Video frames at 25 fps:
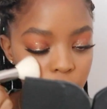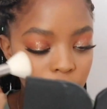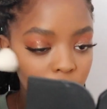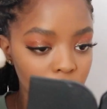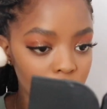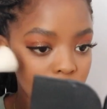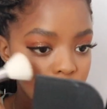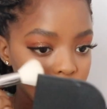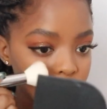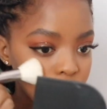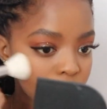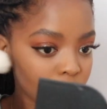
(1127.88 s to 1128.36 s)

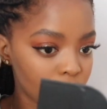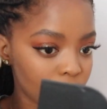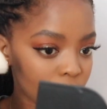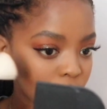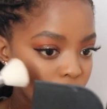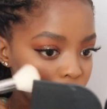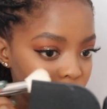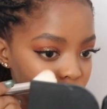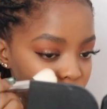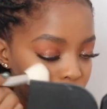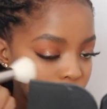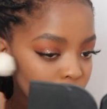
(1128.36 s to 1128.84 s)
Yeah,
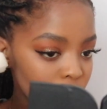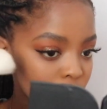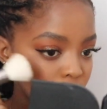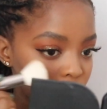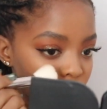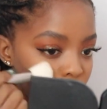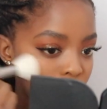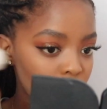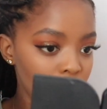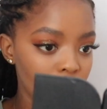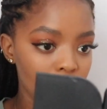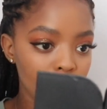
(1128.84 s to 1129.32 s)

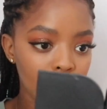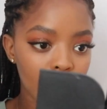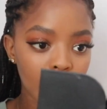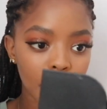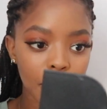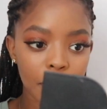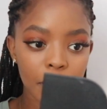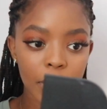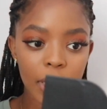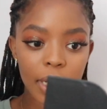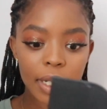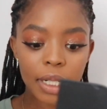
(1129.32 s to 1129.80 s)

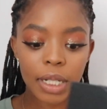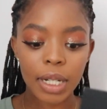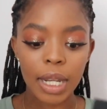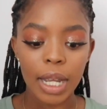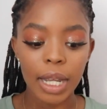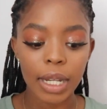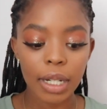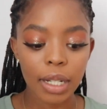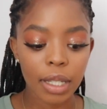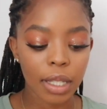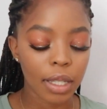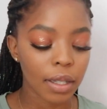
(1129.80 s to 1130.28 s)
but blush
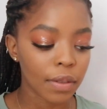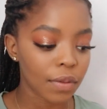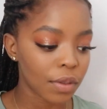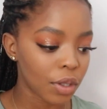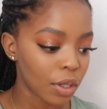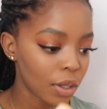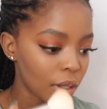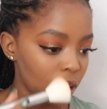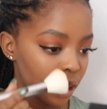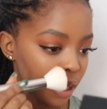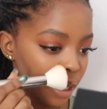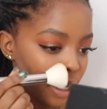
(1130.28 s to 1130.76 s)
kind of gives
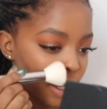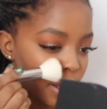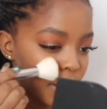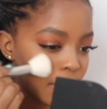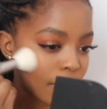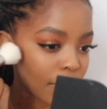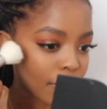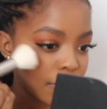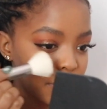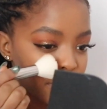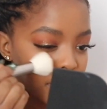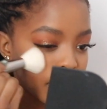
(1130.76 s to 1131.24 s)
you
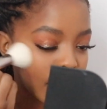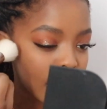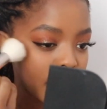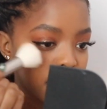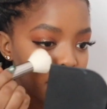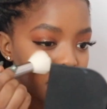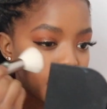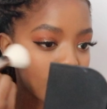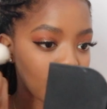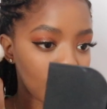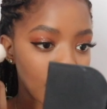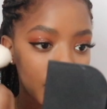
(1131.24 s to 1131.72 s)
life,
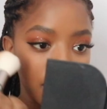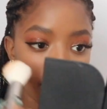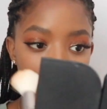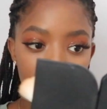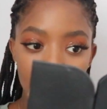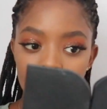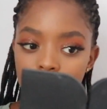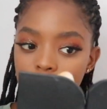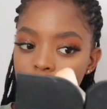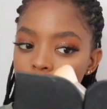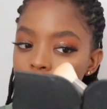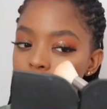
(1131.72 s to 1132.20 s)
like it
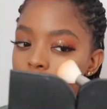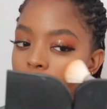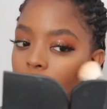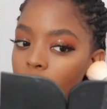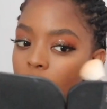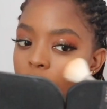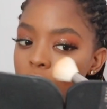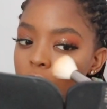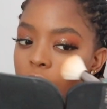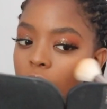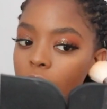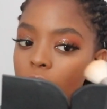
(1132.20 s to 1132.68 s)
brings your
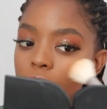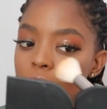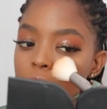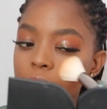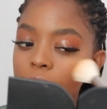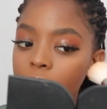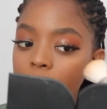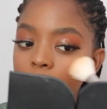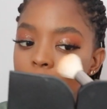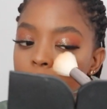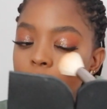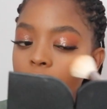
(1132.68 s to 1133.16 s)
look
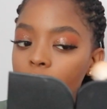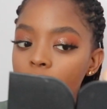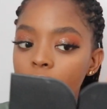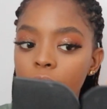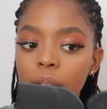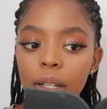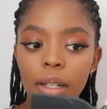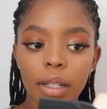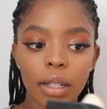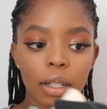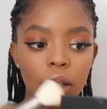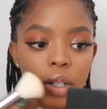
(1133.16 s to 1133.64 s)
like
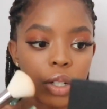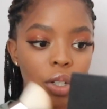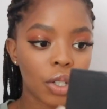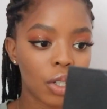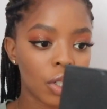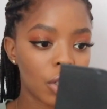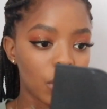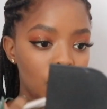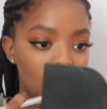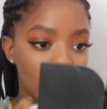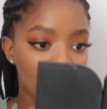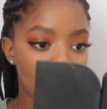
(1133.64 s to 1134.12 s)

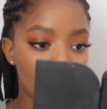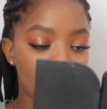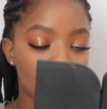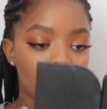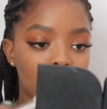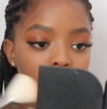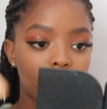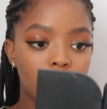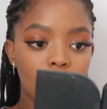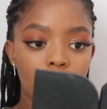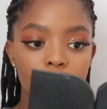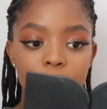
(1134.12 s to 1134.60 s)

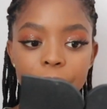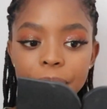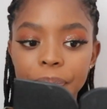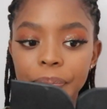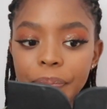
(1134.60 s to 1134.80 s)
together.